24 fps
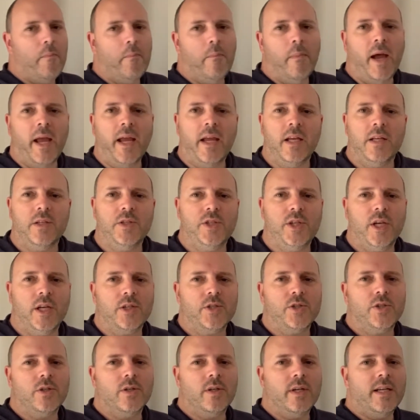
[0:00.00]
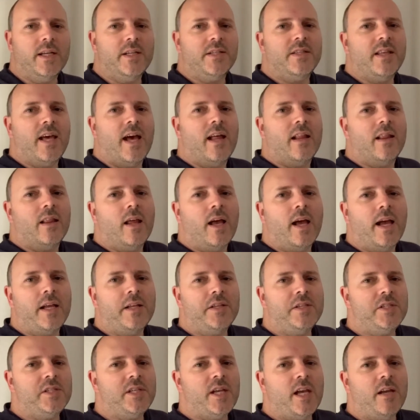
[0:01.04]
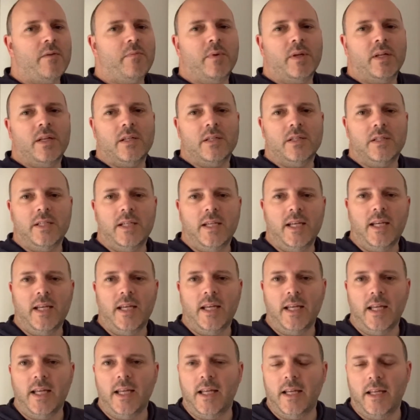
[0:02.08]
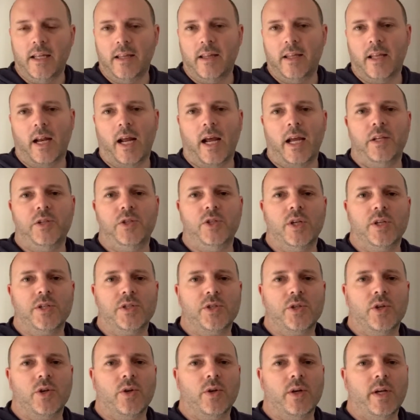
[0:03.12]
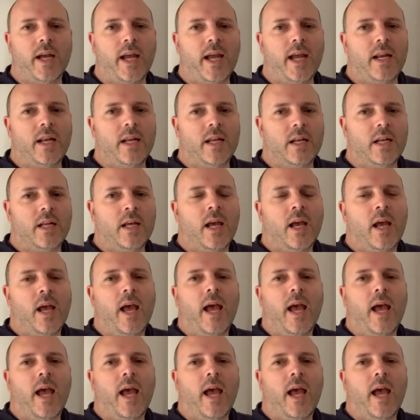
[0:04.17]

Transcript: My conjecture is that line segment DE that I just created